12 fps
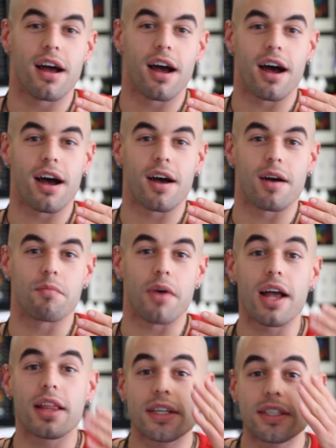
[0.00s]

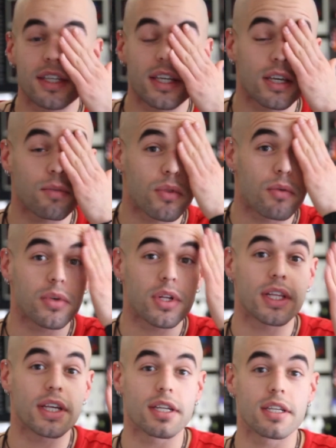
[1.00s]
I like to keep them
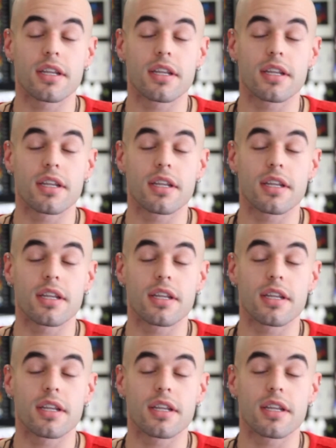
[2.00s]
clean.